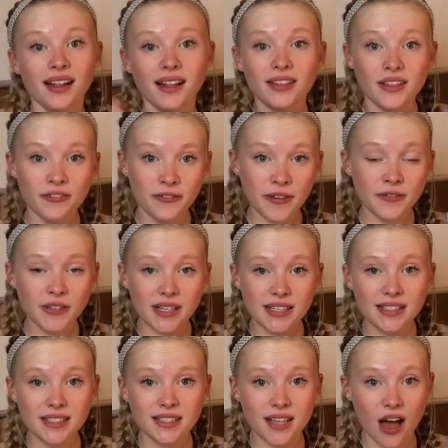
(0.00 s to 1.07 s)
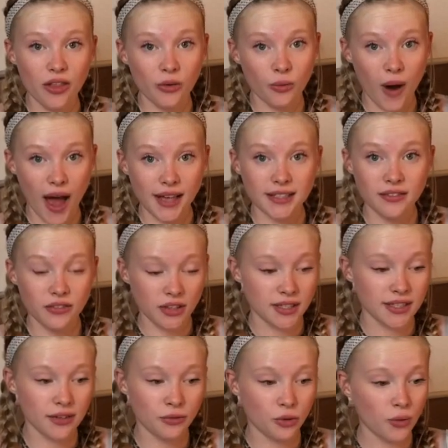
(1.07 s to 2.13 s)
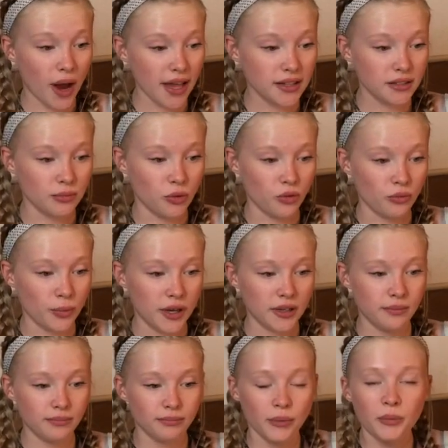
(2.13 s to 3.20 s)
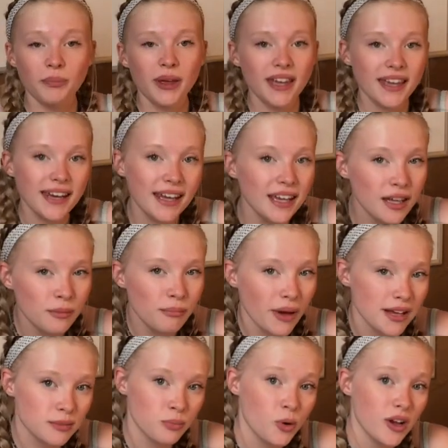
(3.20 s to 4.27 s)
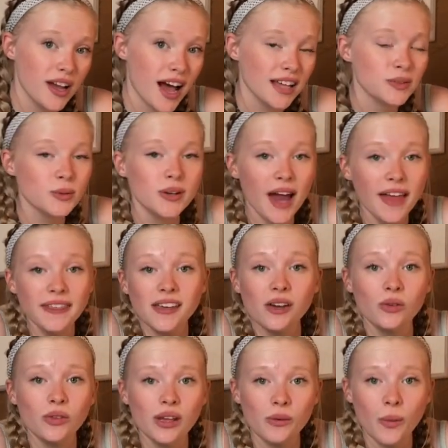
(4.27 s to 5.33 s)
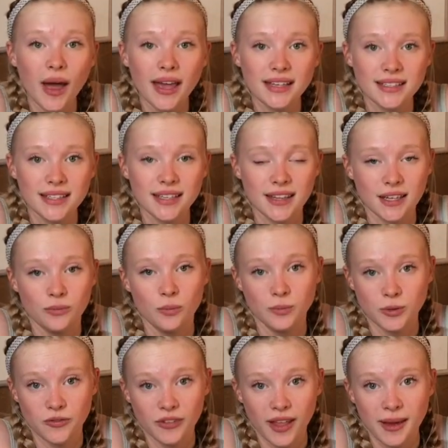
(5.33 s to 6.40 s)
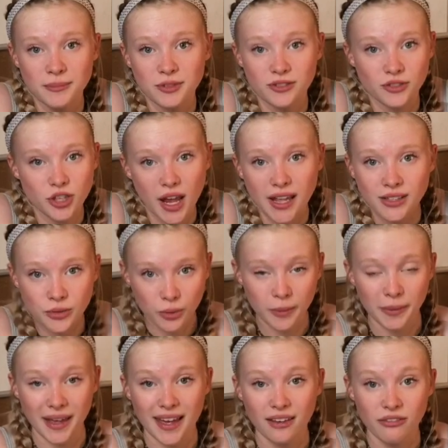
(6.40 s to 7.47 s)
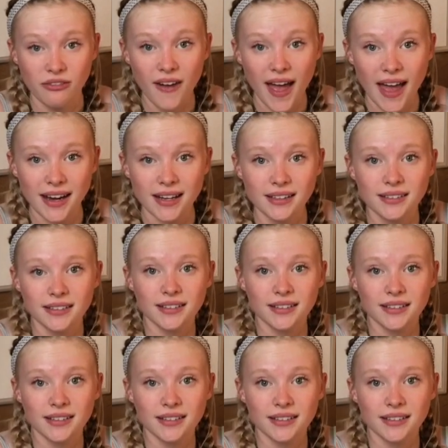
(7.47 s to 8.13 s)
The 50s saw the rise of the civil rights movement, but picketing and bus boycotts were not the only ways that the flames of change were being fed.